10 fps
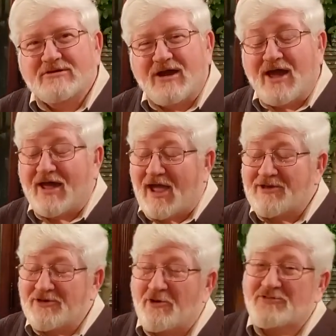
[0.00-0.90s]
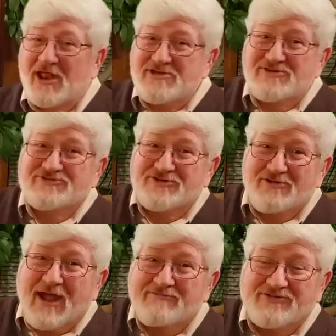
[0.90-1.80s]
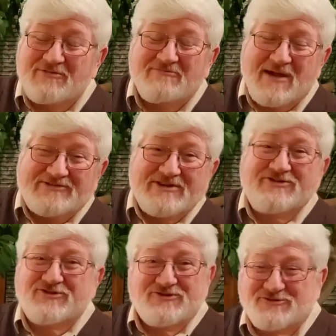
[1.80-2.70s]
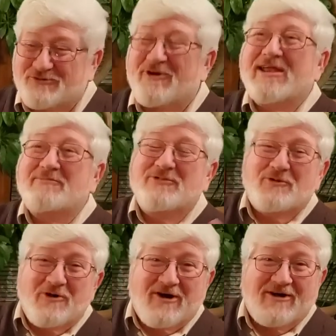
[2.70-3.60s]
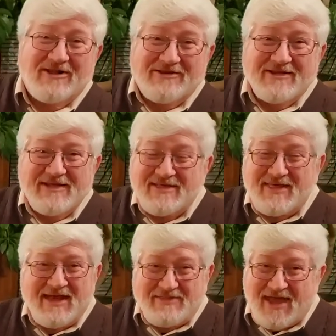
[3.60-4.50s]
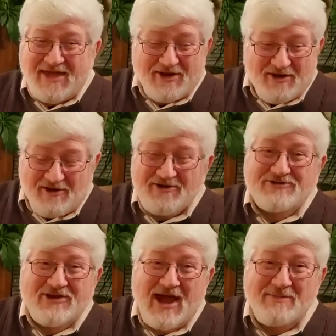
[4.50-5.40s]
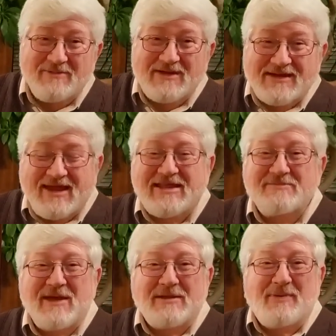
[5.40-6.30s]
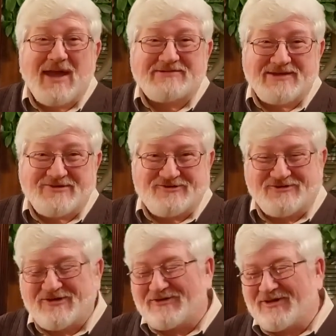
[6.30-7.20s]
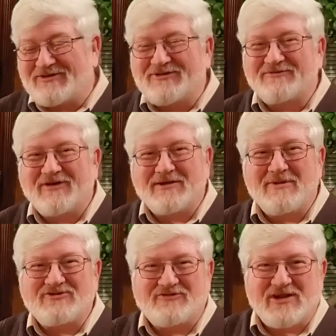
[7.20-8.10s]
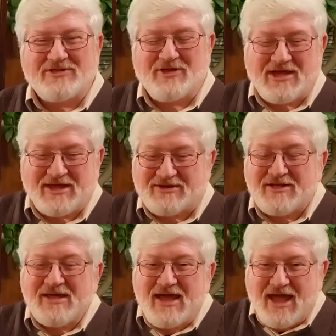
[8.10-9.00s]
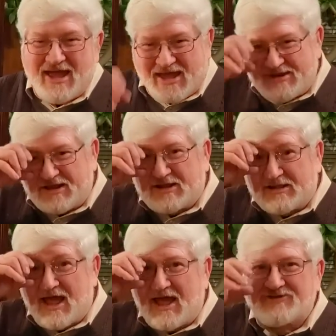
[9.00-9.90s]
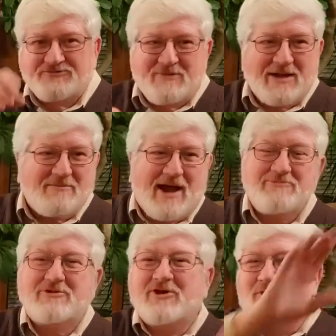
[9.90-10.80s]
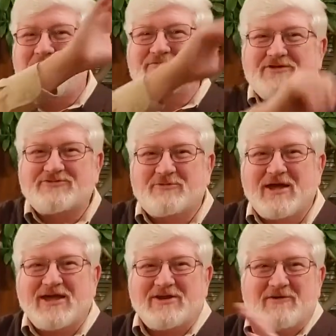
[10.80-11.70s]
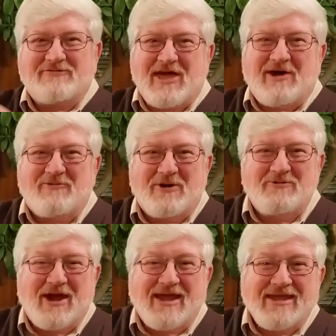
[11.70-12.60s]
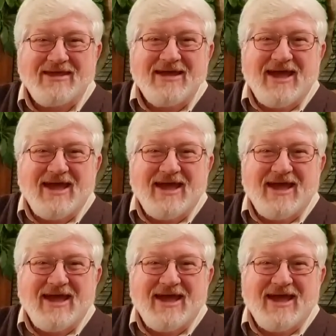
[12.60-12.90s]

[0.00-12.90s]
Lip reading: I know that I used to drive some of my teachers right up the wall, and they had a hard time getting me to pay attention to very much of anything. And in class, my mind would go off this way and off that one way.